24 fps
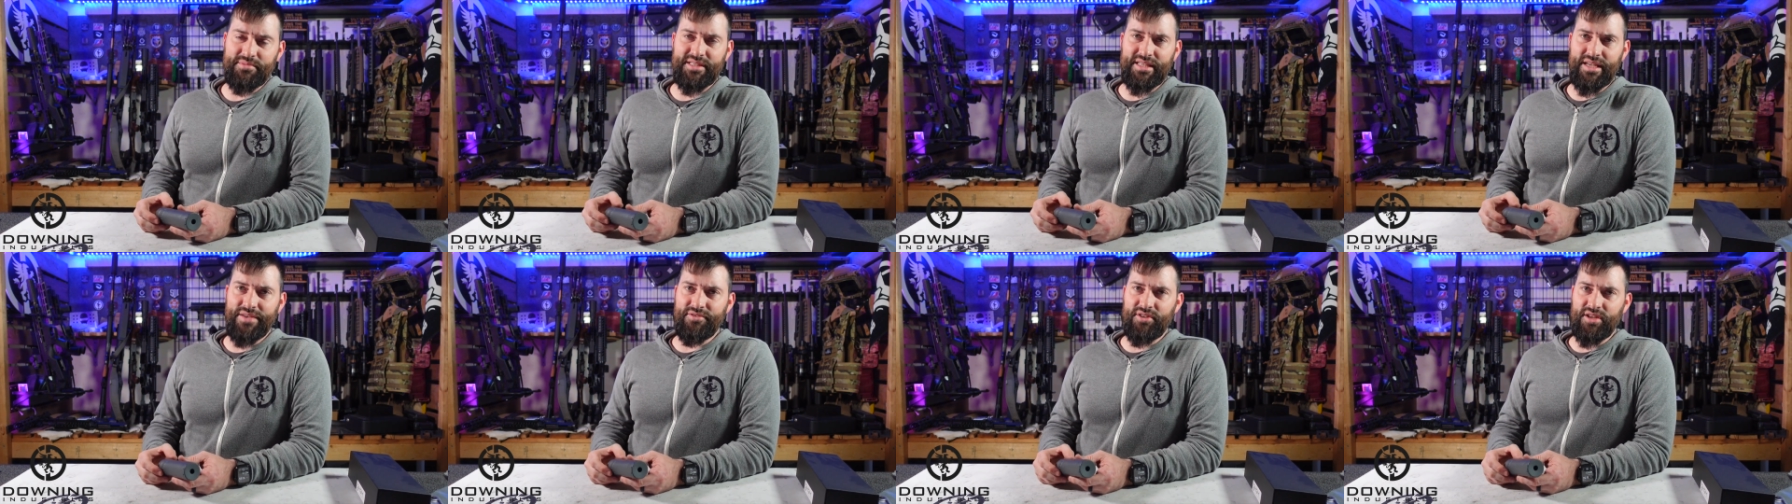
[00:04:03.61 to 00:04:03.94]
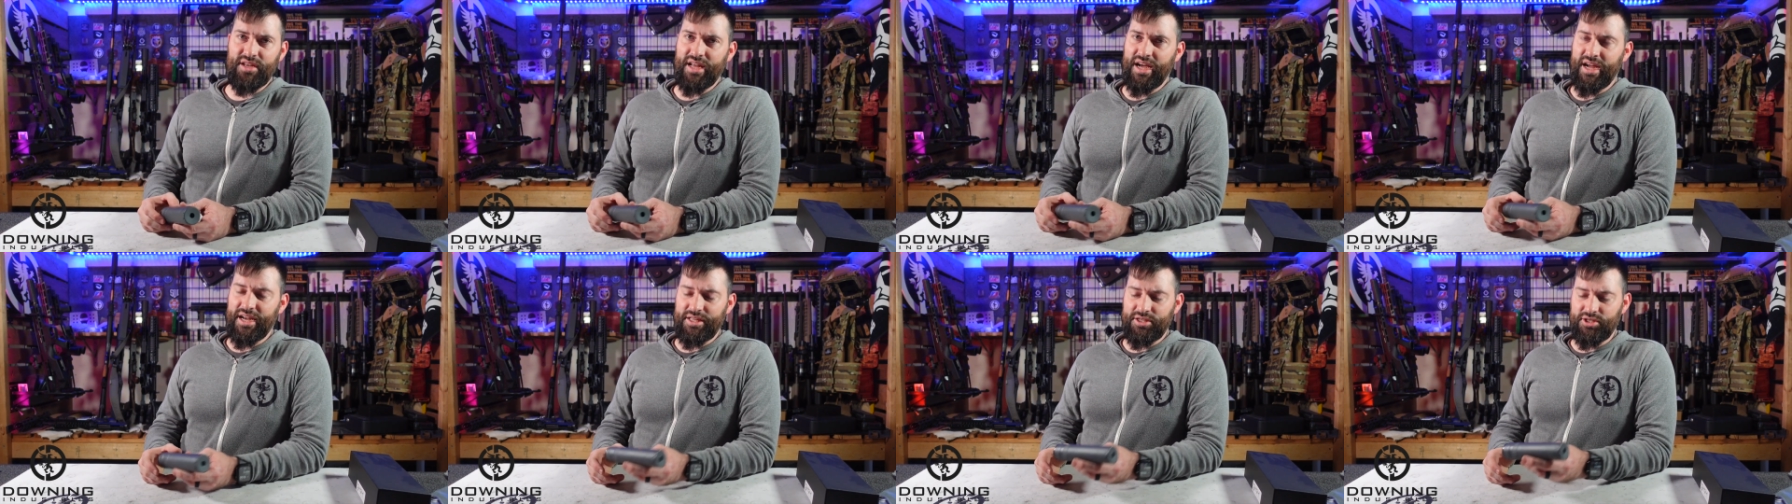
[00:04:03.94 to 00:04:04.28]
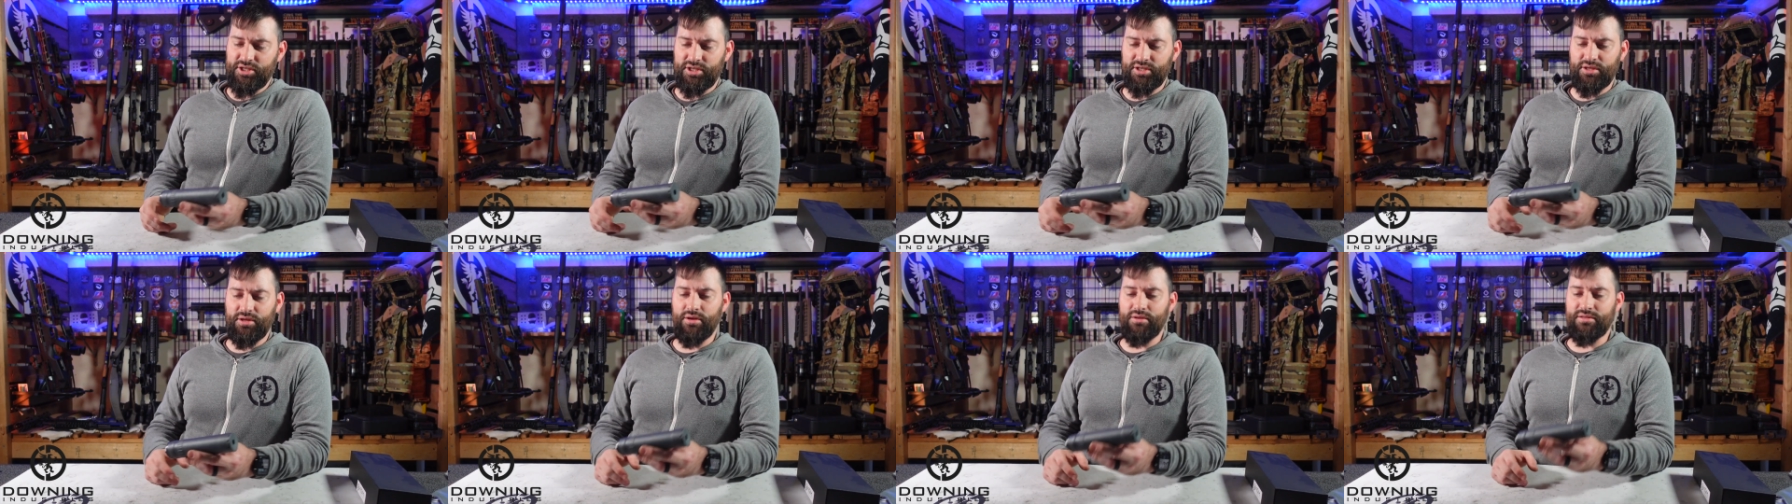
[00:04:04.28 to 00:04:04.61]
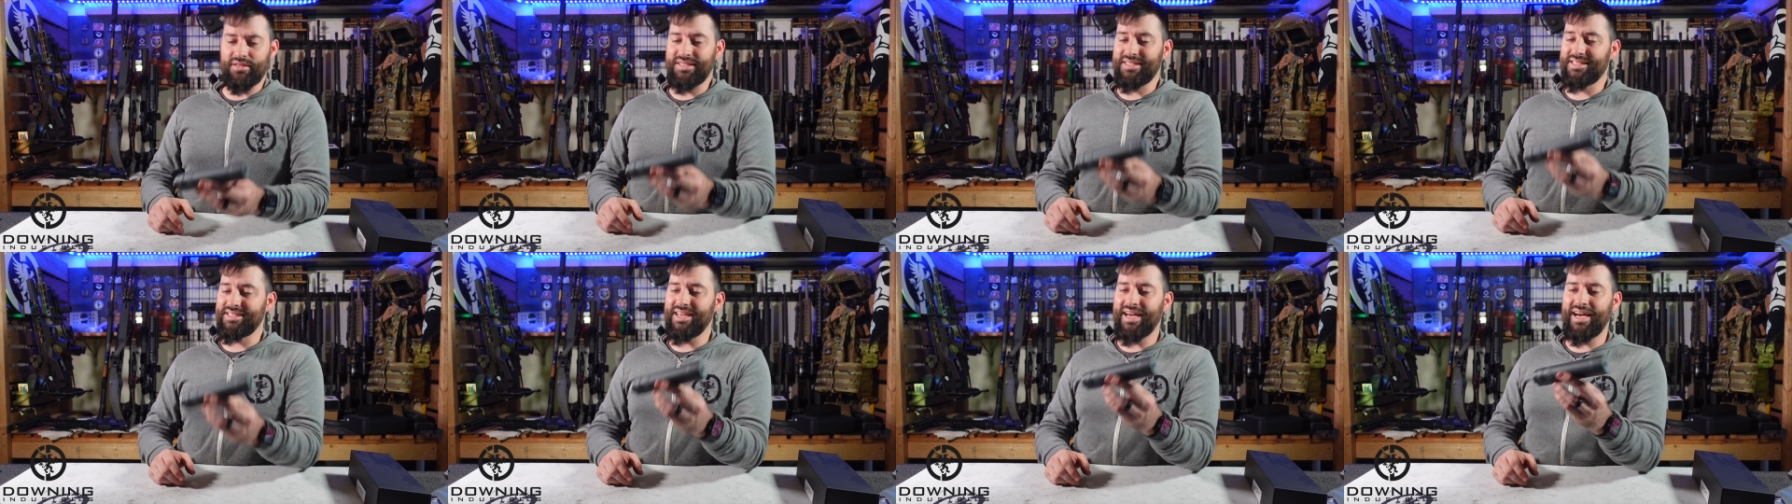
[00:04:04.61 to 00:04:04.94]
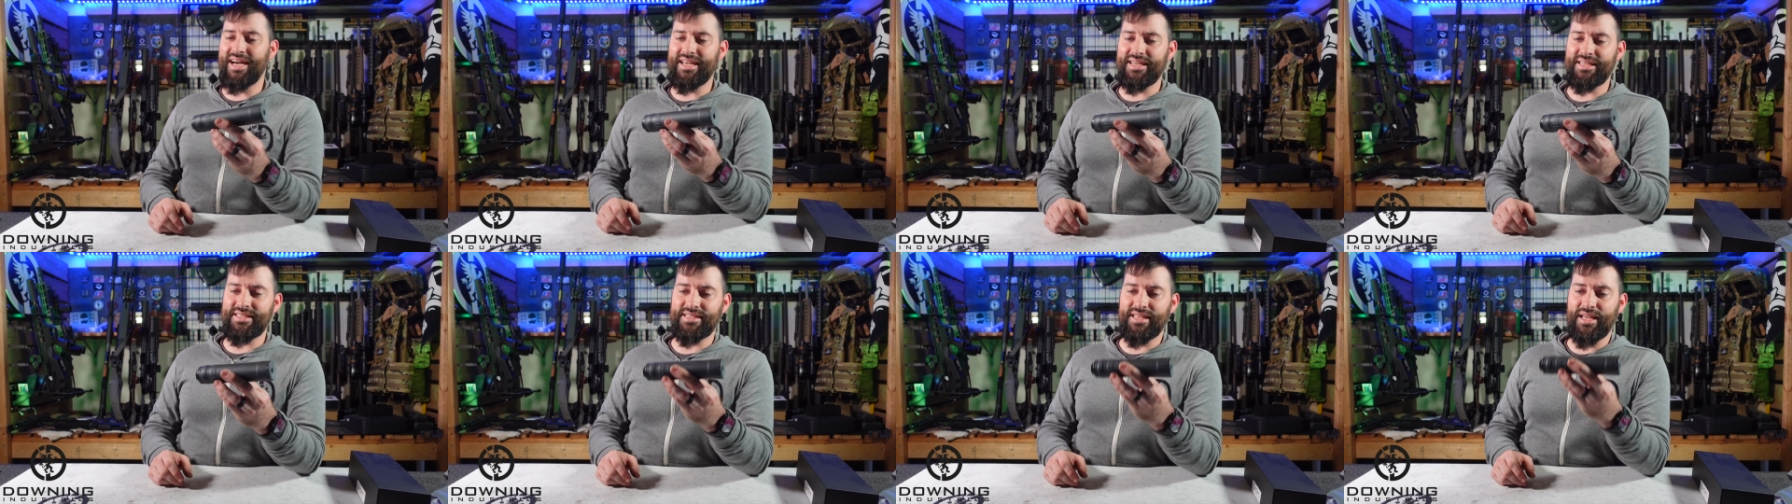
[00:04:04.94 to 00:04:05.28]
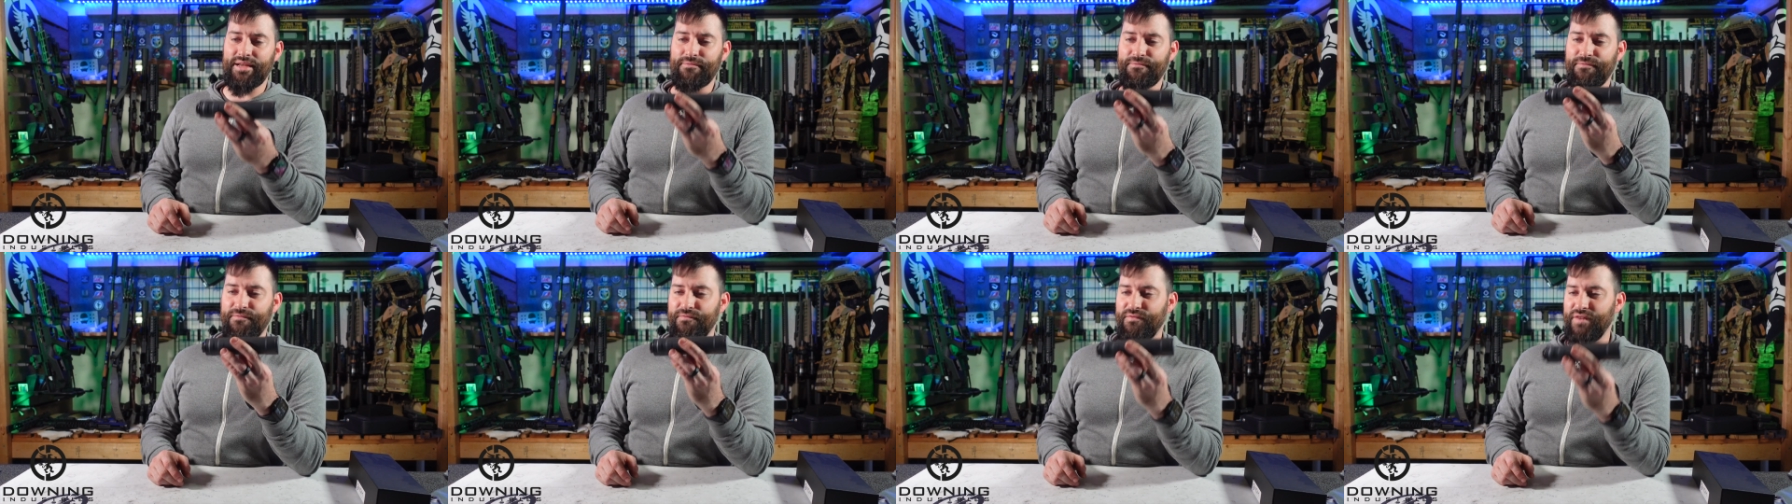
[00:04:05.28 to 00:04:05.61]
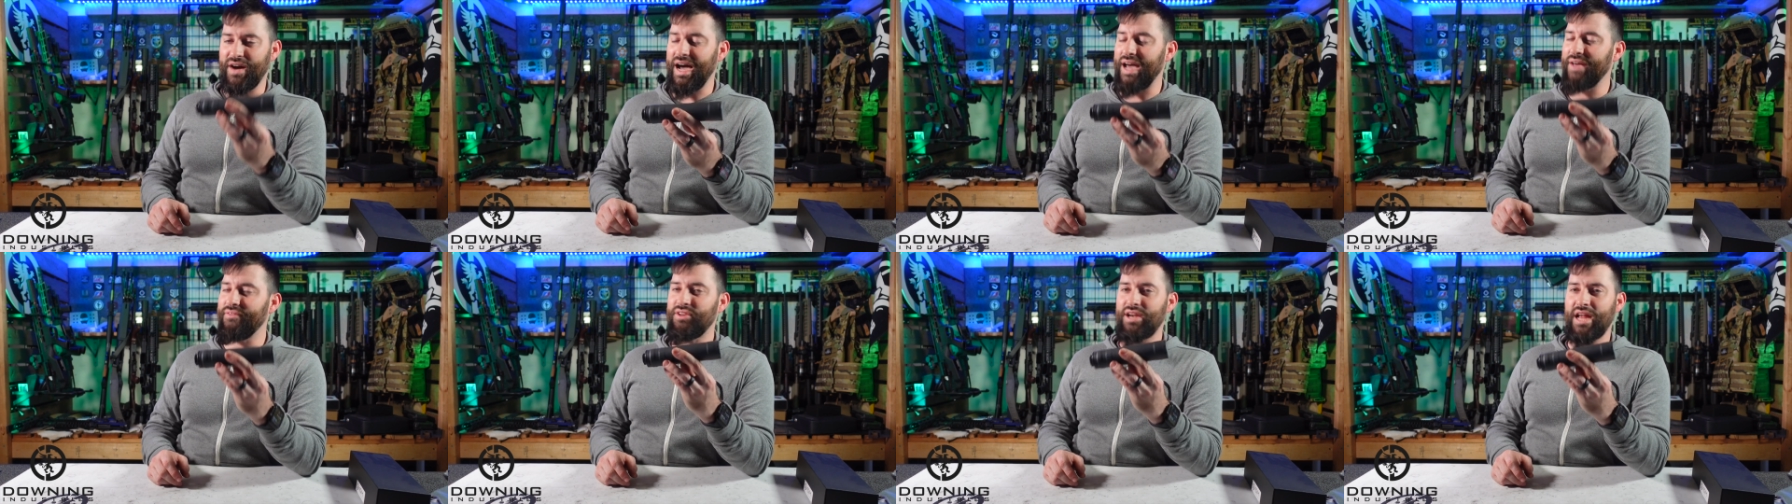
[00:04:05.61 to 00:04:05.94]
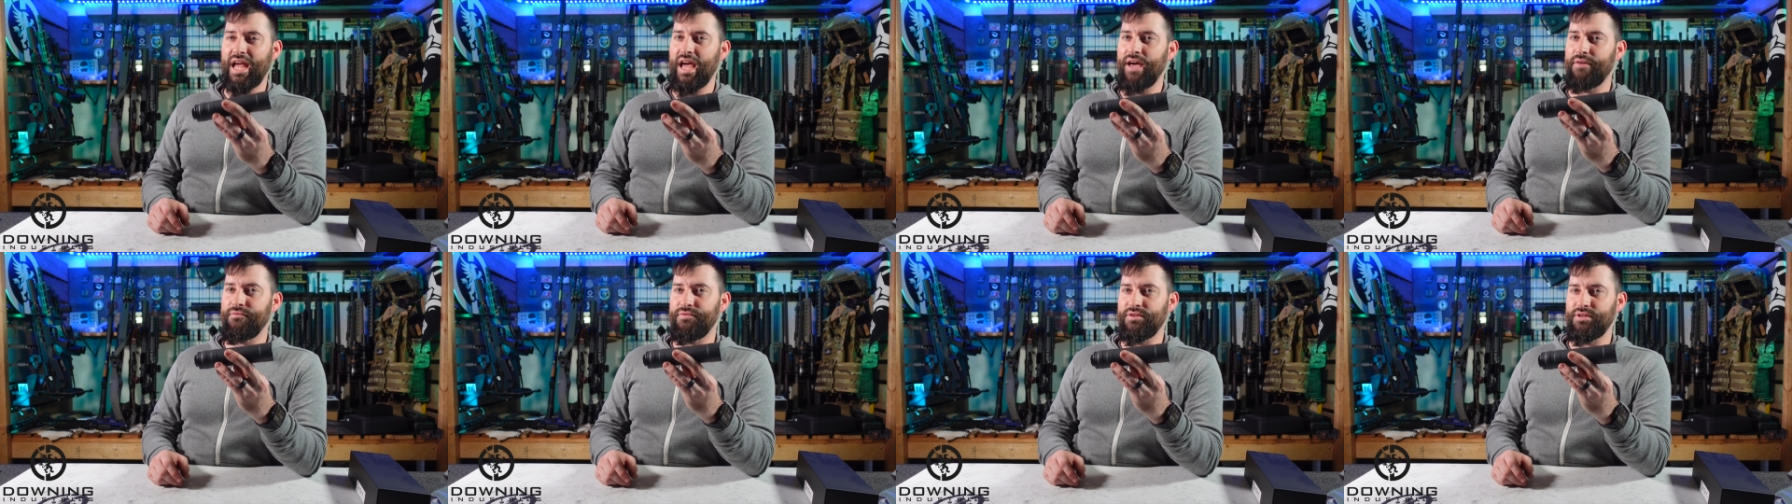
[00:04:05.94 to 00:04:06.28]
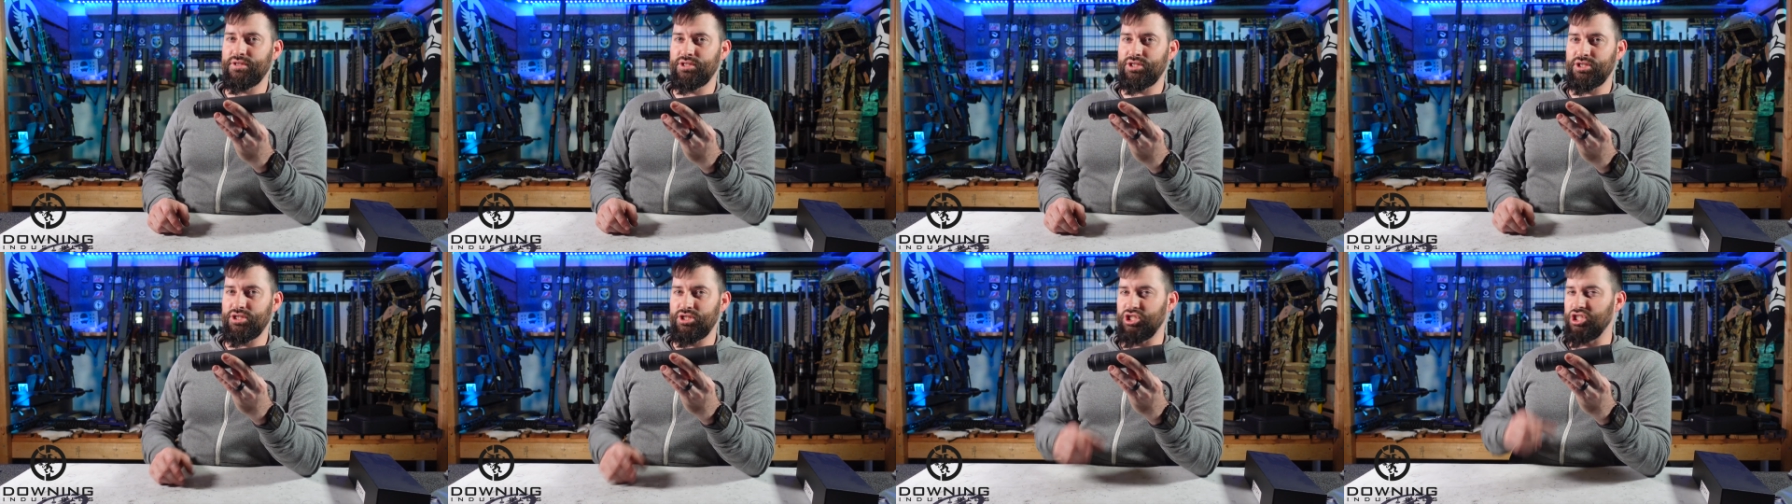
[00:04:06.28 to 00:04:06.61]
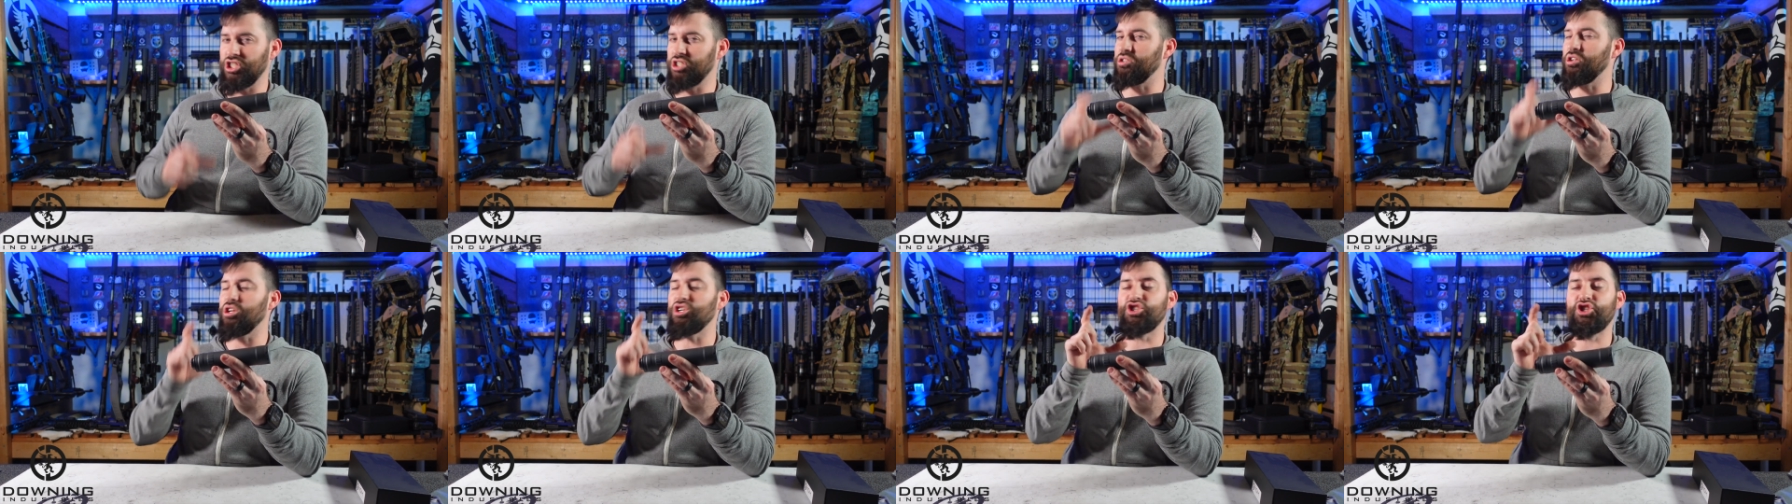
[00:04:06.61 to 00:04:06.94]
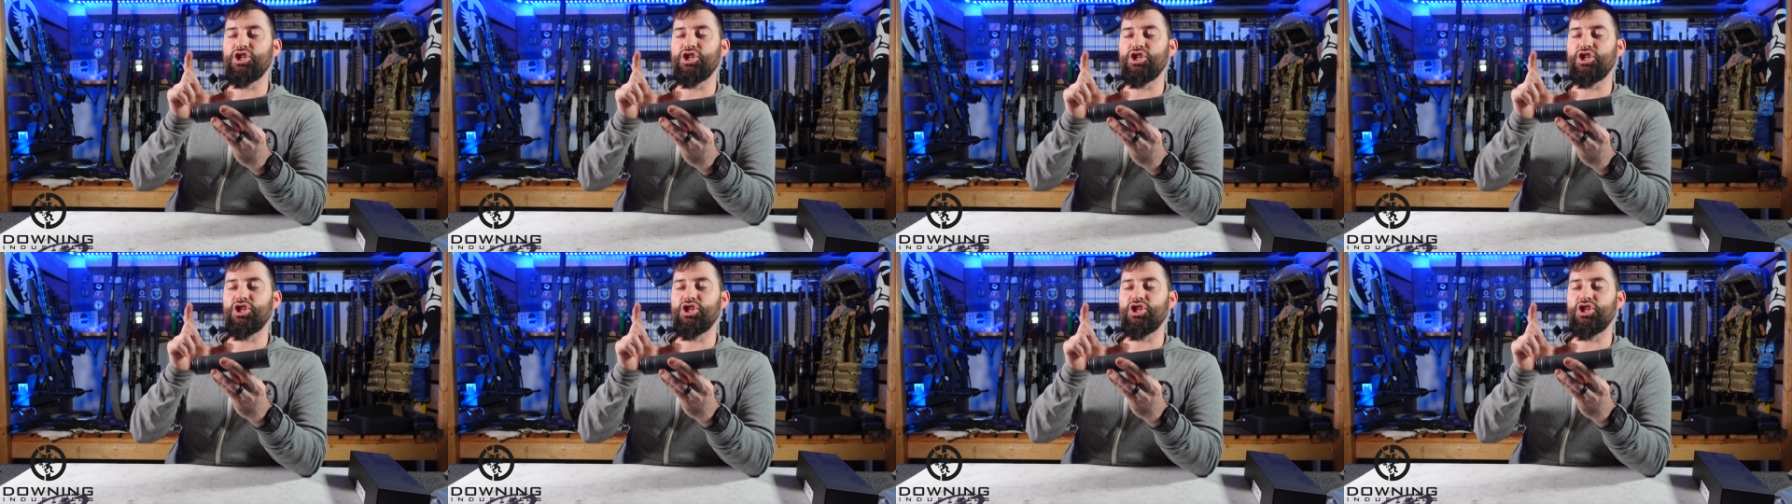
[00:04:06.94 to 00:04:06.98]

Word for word: Seven to nine inches long. This guy is like five and a half inches, just,